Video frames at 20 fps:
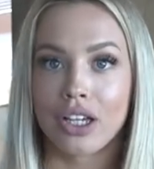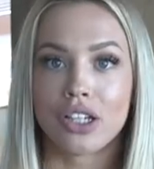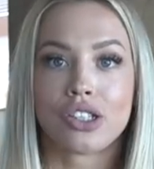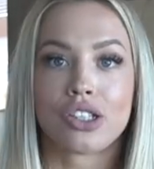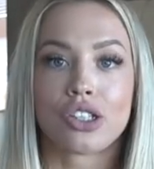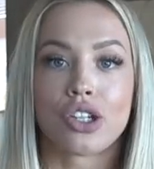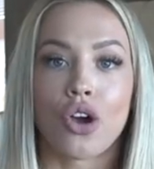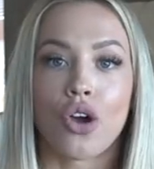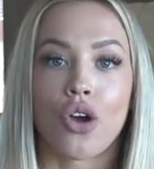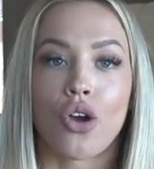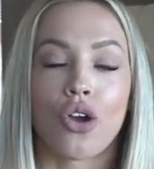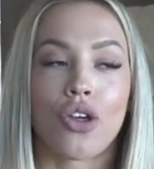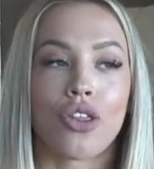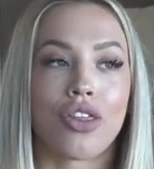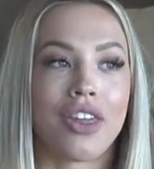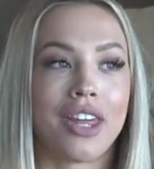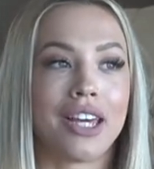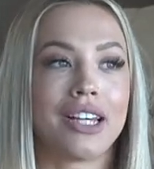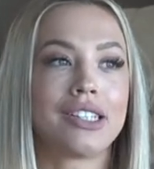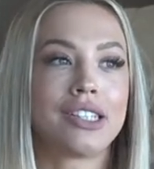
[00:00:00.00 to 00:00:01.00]
So
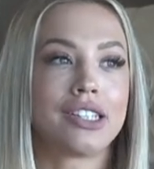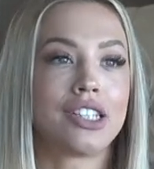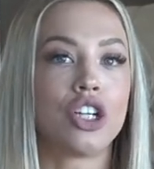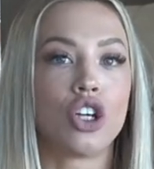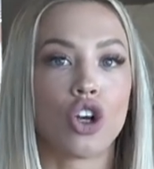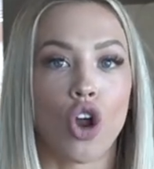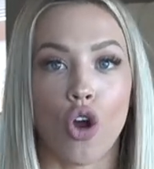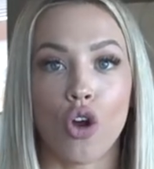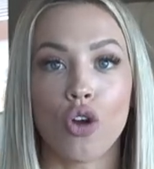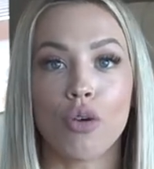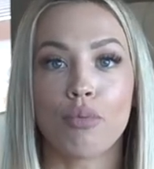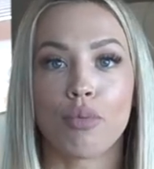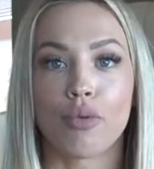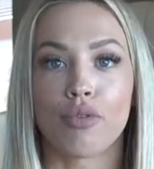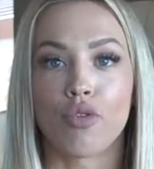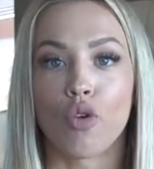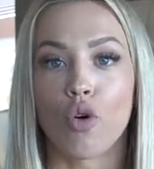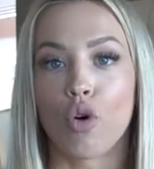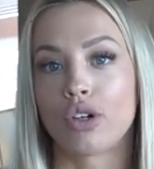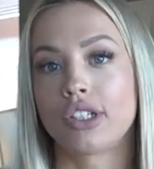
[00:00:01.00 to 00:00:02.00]
things to note
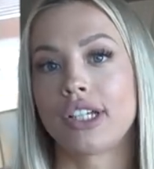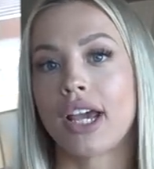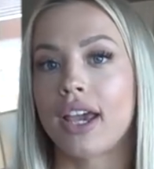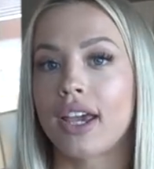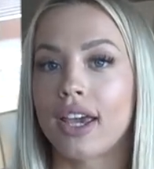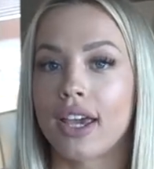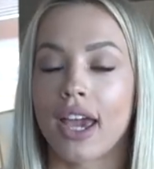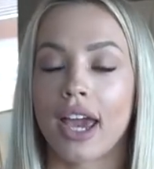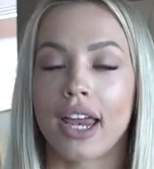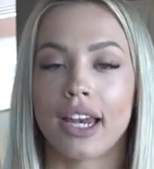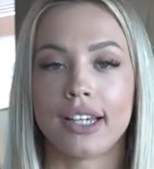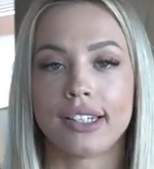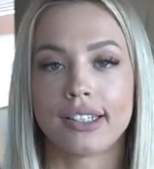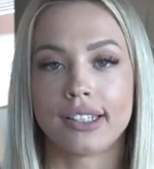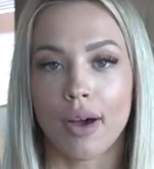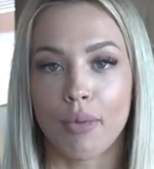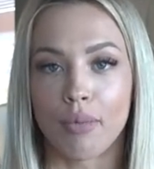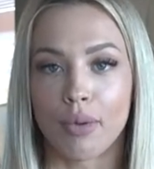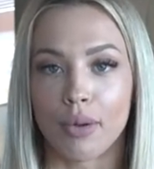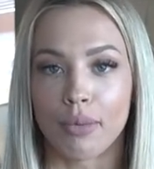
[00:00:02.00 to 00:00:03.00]
before taking any
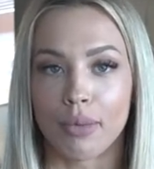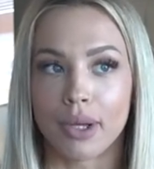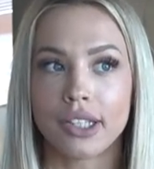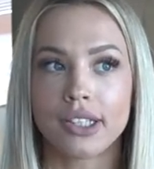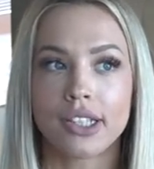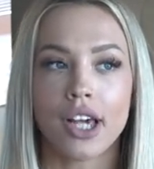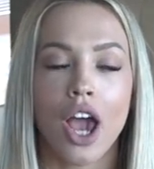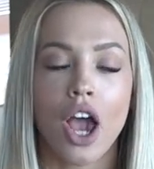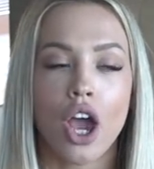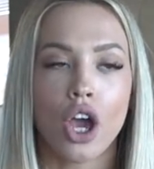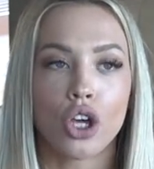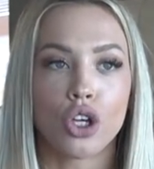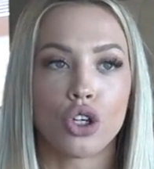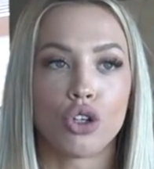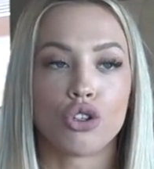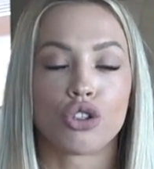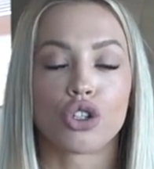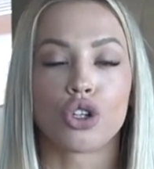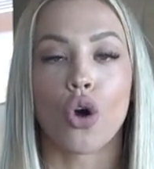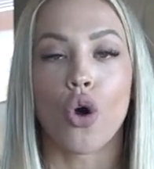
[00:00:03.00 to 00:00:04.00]
supplements,
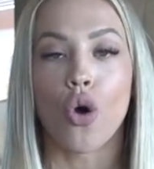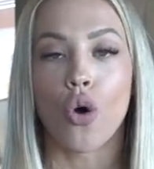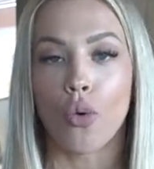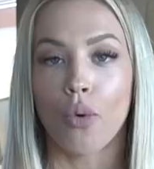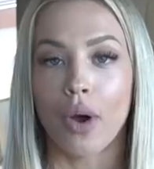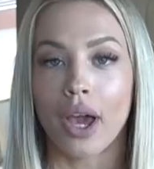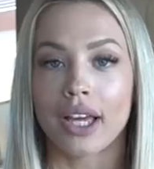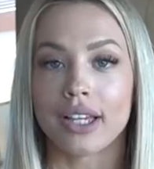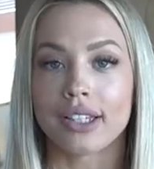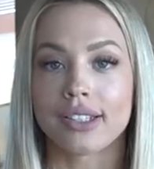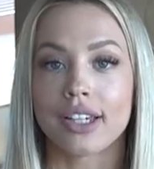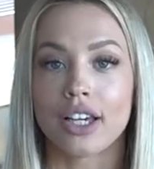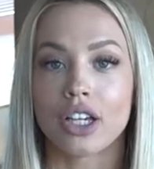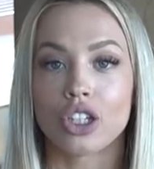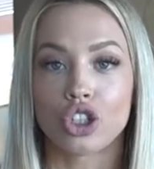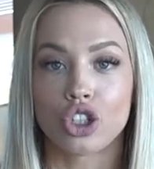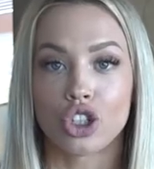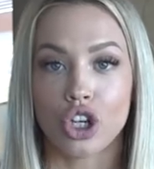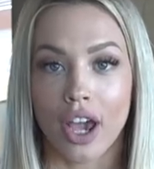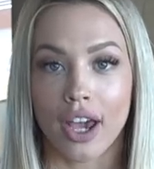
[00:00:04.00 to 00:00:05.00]
you should always
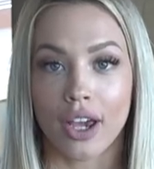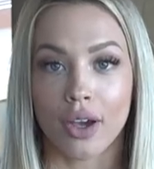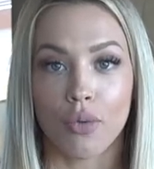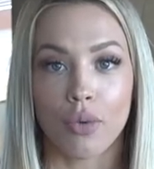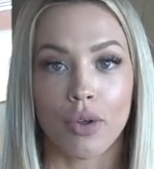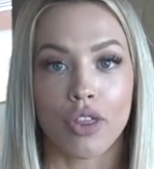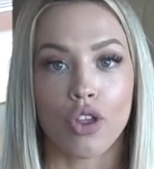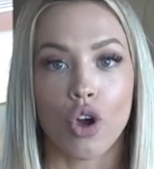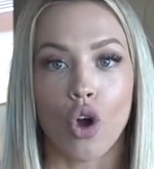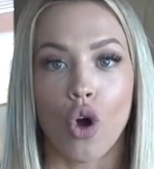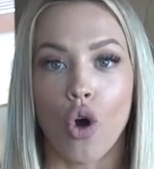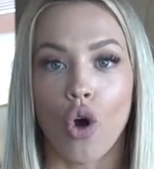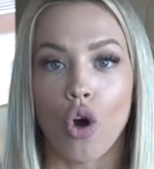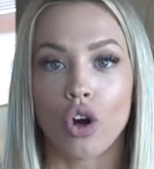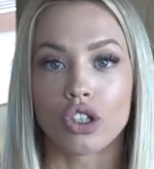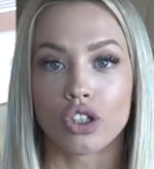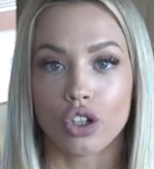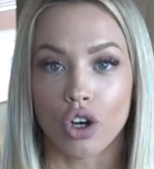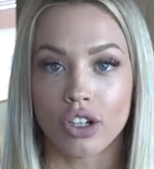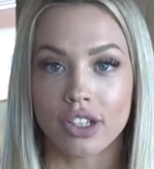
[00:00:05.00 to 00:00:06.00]
check with
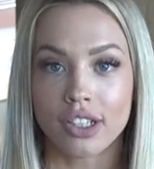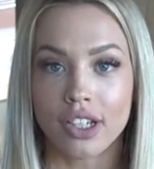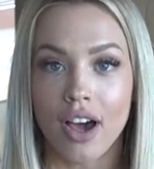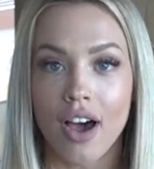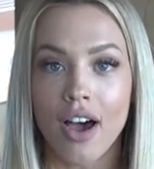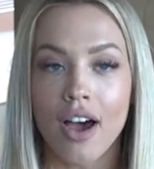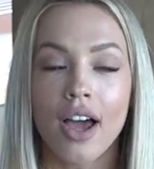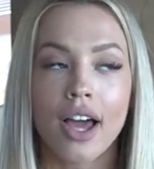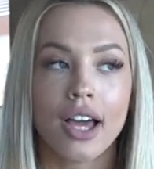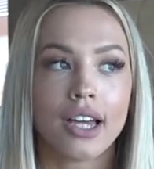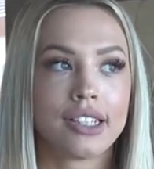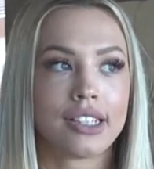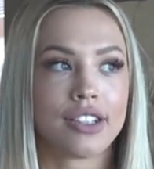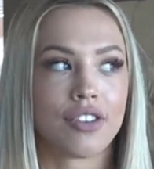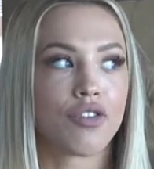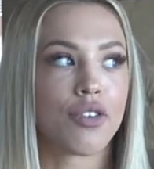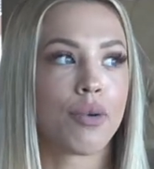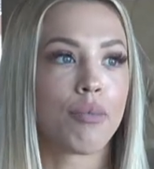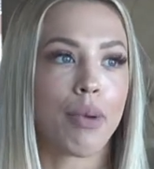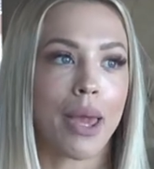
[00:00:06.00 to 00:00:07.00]
your doctor.
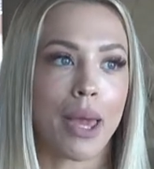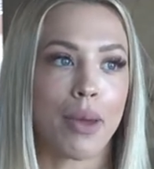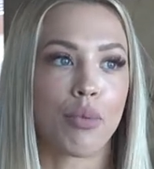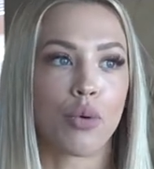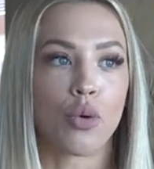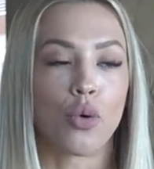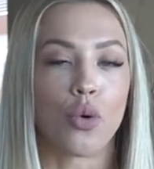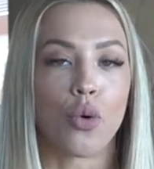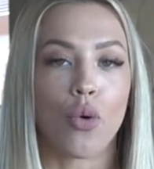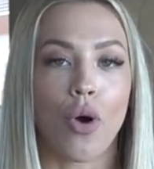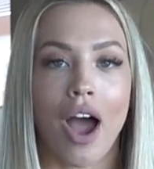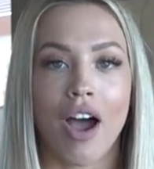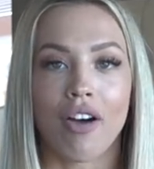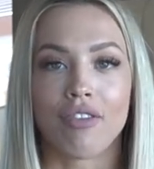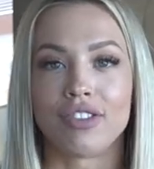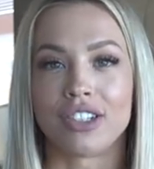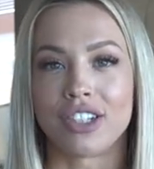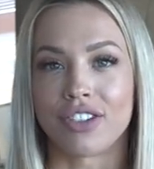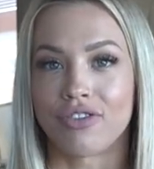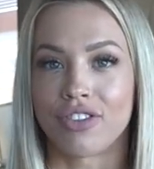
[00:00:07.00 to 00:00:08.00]
Different people
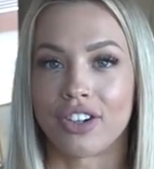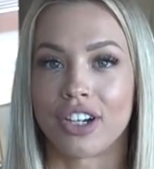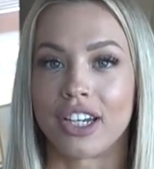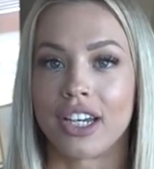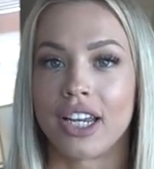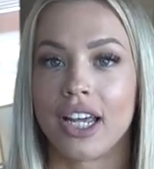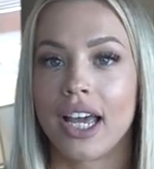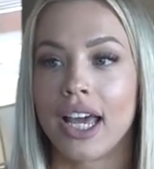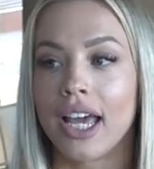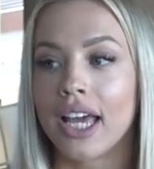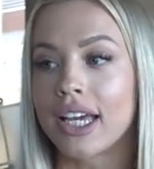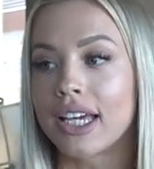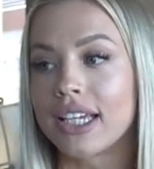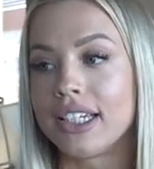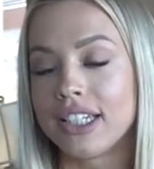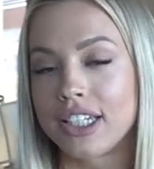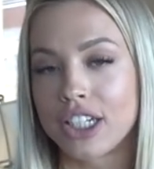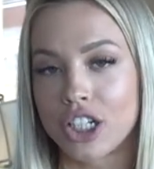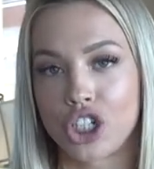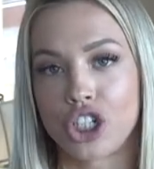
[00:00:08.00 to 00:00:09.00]
have different
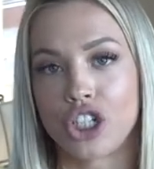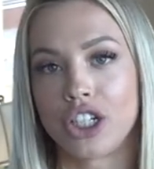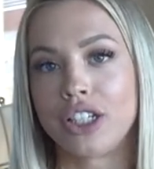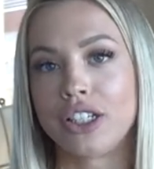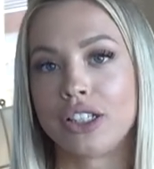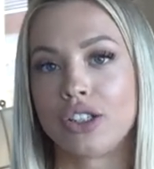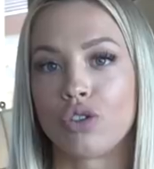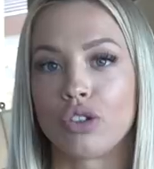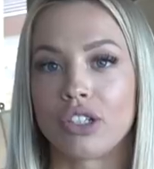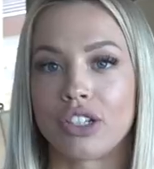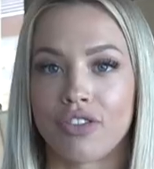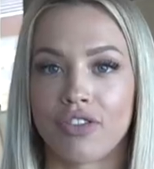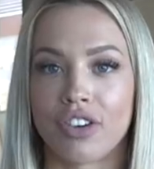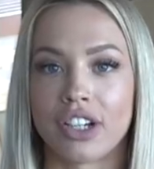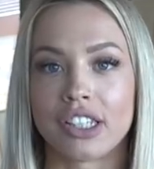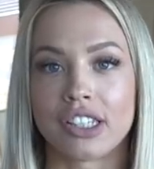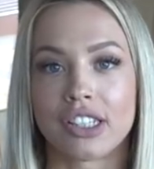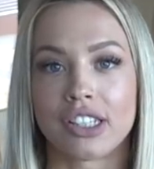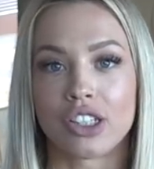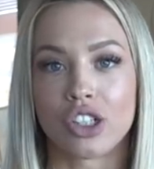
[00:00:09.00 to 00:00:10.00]
conditions or
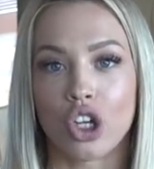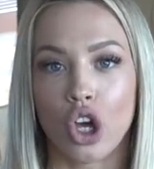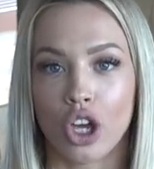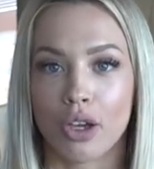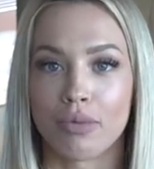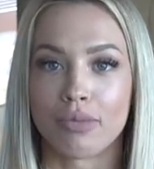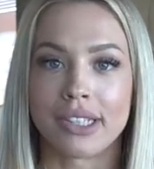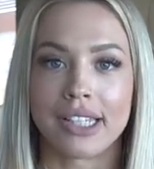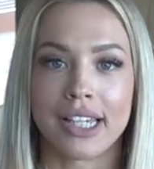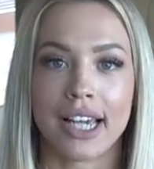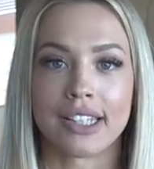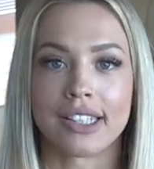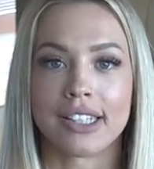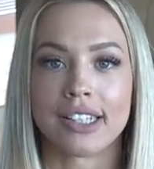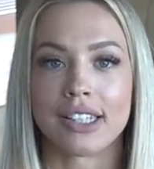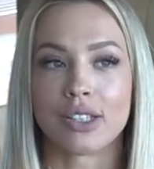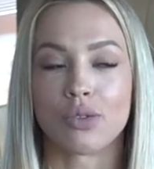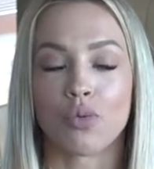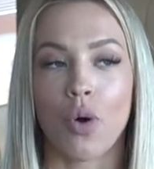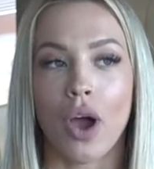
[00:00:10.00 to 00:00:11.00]
different
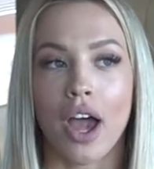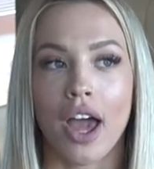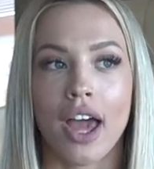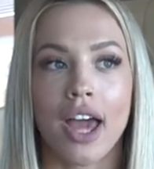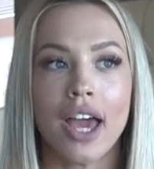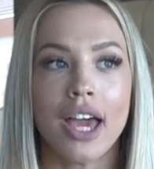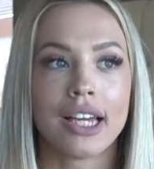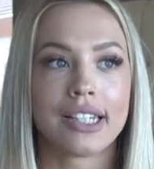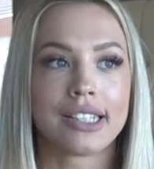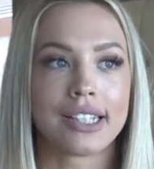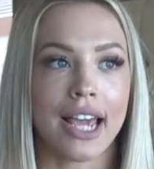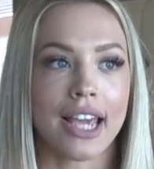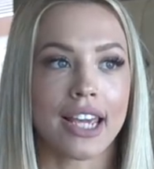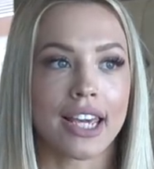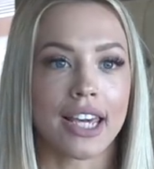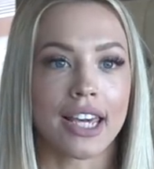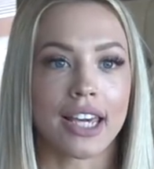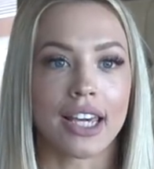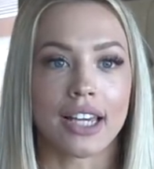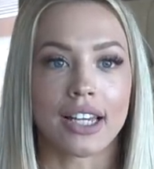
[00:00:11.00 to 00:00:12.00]
circumstances where
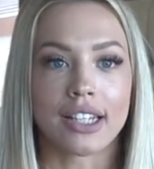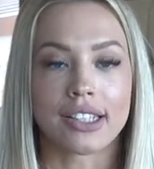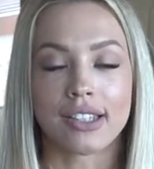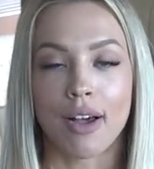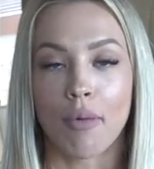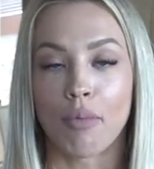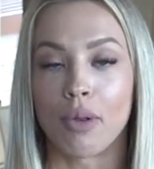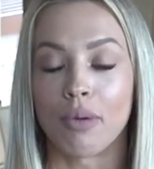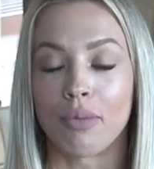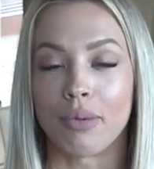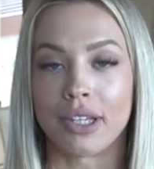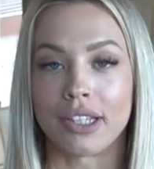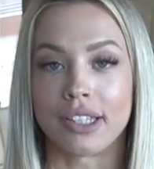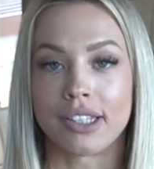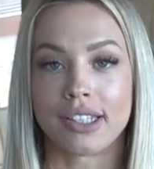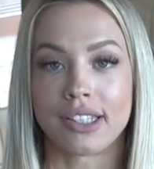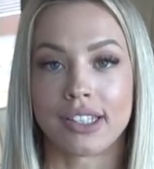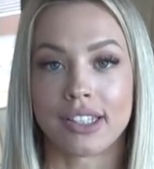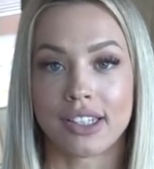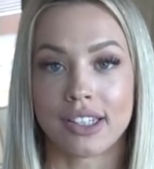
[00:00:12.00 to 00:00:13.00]
taking certain
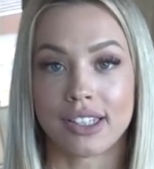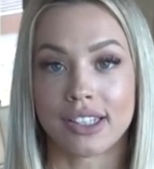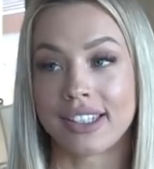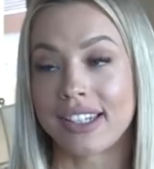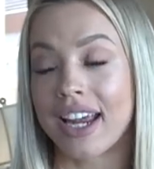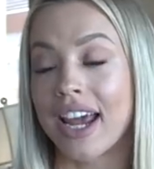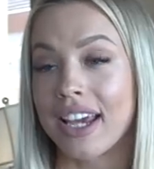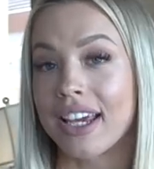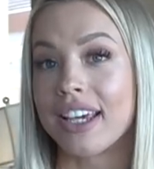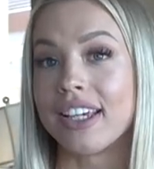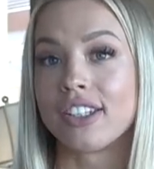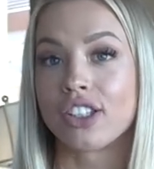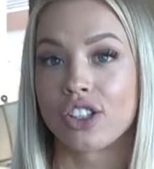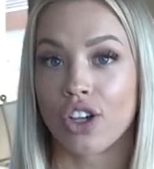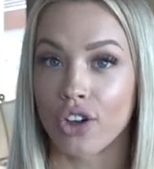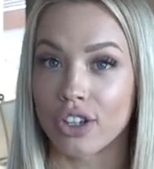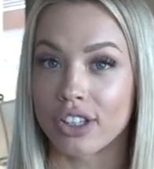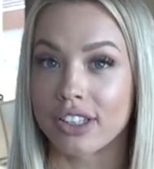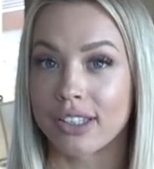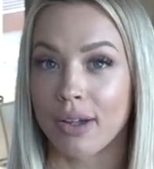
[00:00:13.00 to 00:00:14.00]

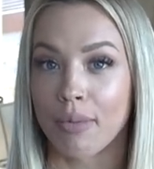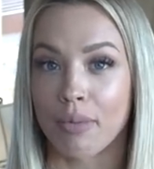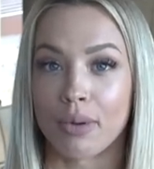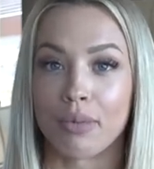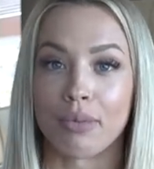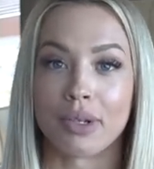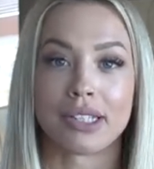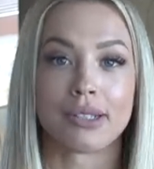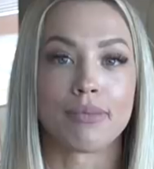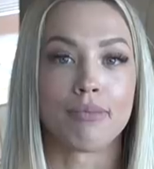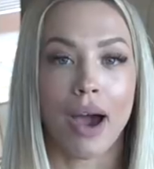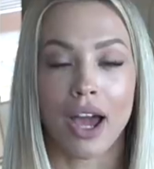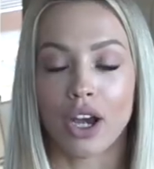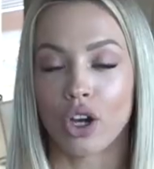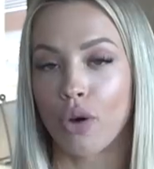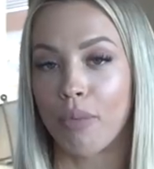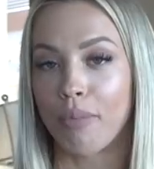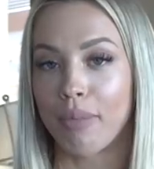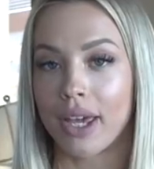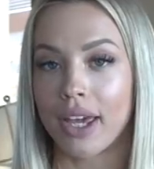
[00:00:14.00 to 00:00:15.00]
supplements
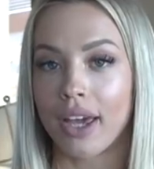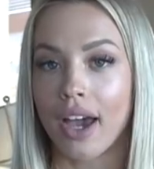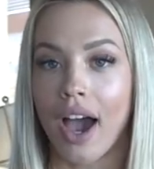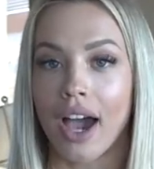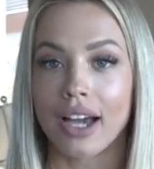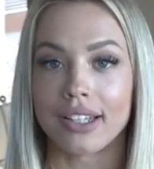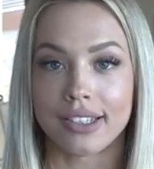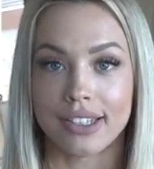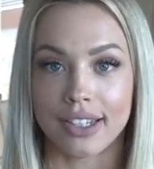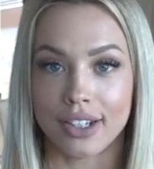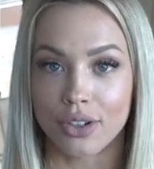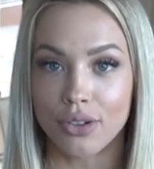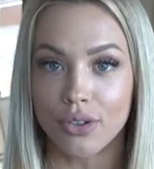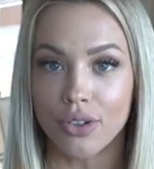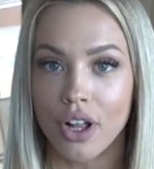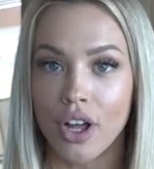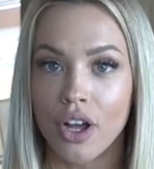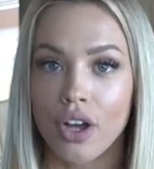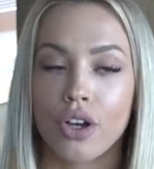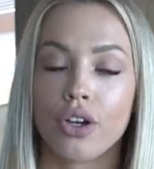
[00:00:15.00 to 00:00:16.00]
might not be
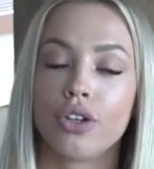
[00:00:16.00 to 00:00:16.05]
ideal.